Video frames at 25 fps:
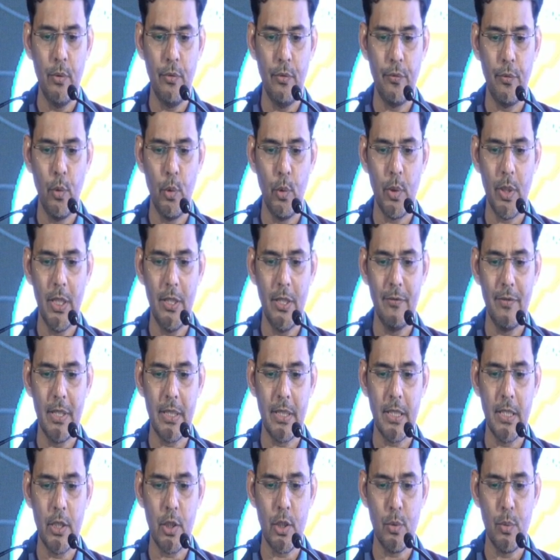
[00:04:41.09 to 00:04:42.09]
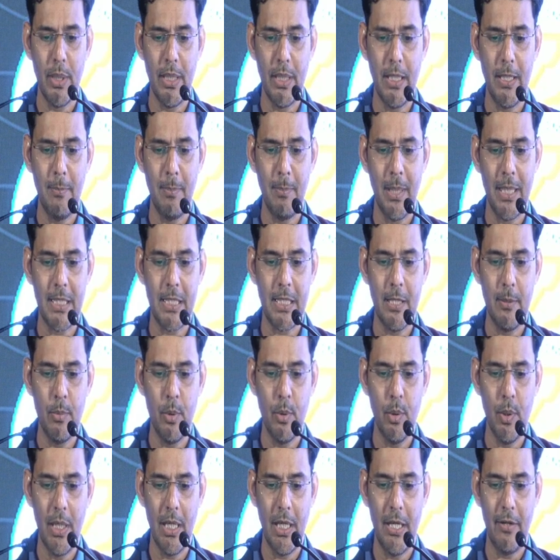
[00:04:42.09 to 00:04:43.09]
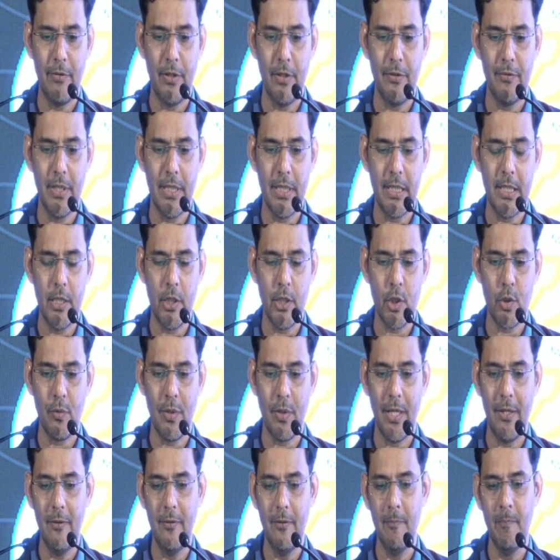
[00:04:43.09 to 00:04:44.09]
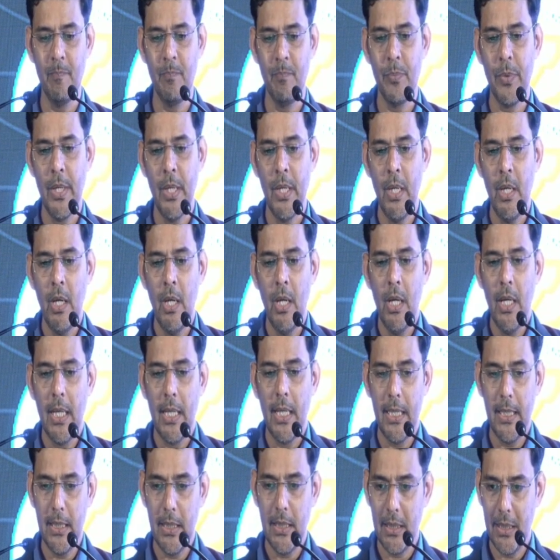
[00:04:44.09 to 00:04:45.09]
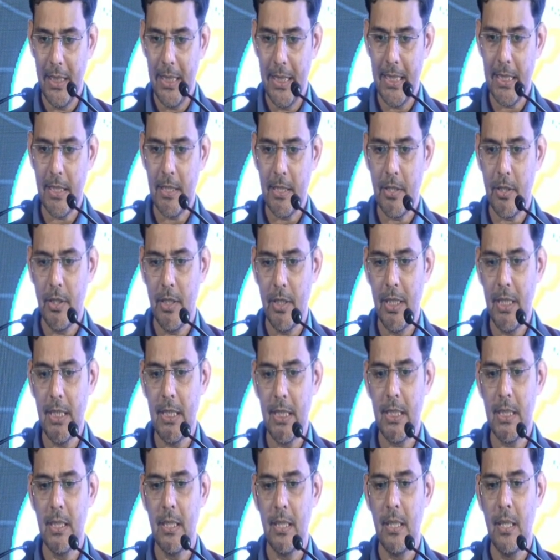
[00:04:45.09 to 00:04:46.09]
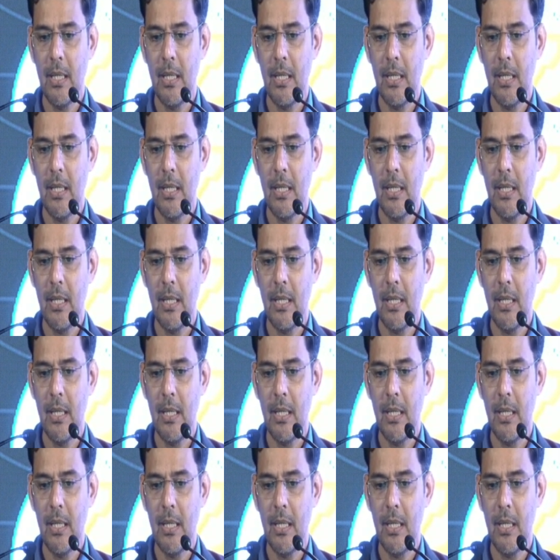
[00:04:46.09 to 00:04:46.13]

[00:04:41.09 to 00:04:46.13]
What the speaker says: 14 versus 20 placebo, 11 versus 12. In these studies,